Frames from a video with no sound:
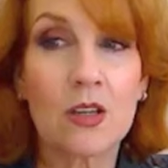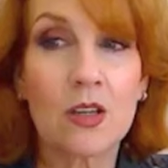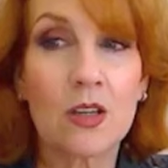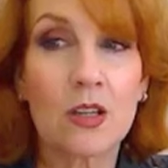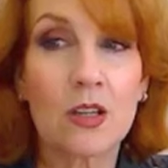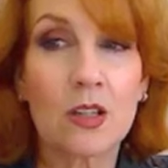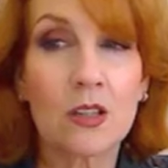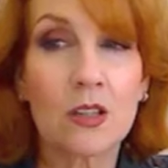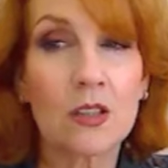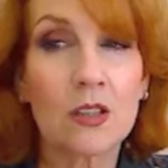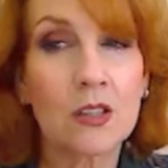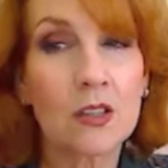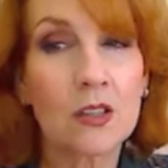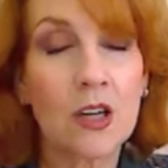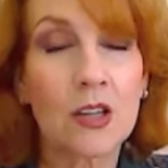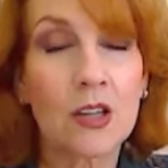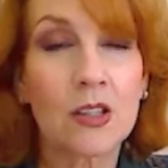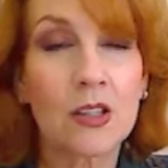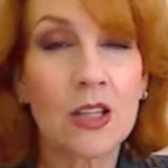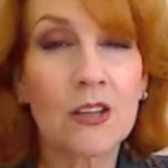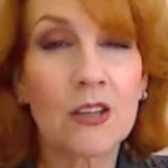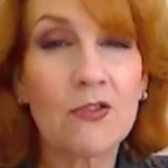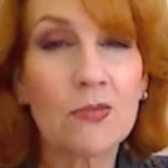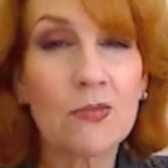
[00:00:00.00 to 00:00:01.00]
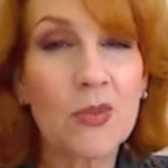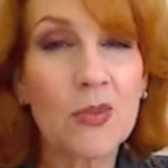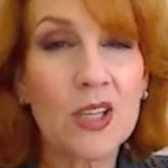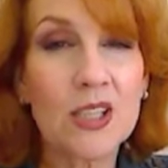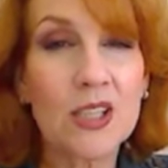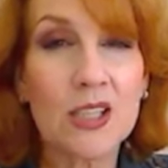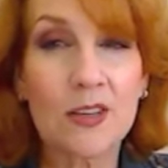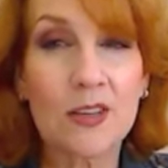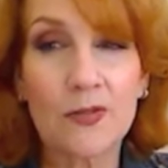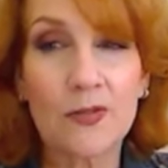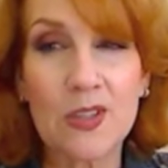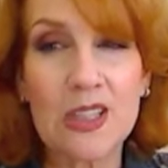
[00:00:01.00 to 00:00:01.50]
I'd give
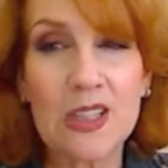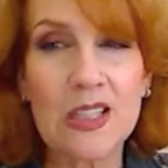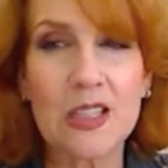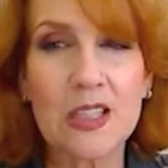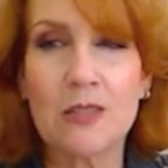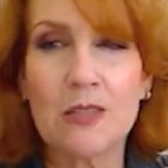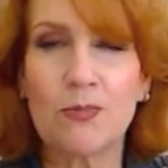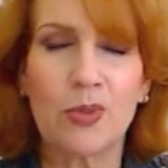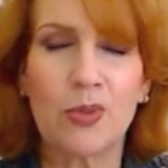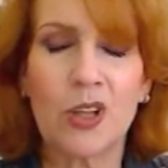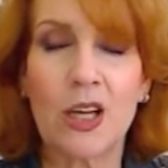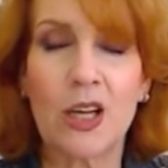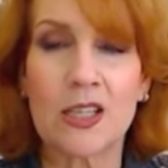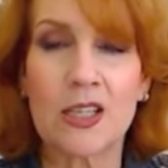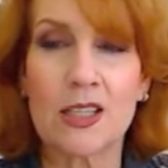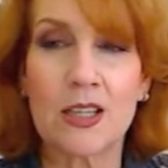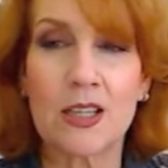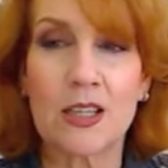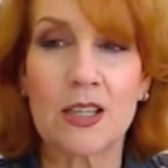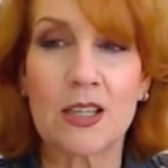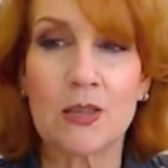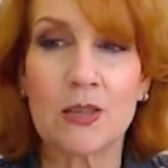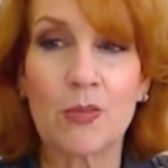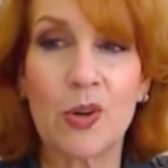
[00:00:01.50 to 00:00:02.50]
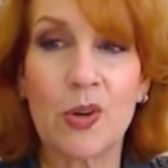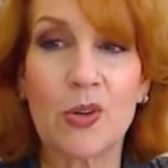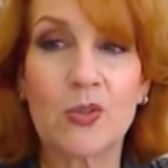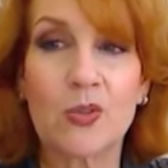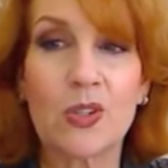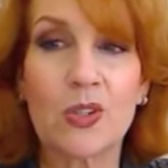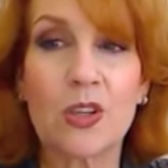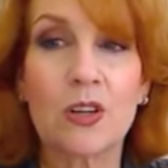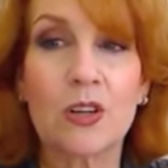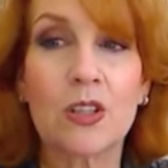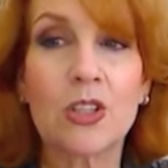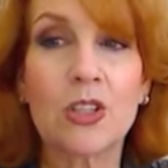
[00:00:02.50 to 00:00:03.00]
myself a C+, I suppose.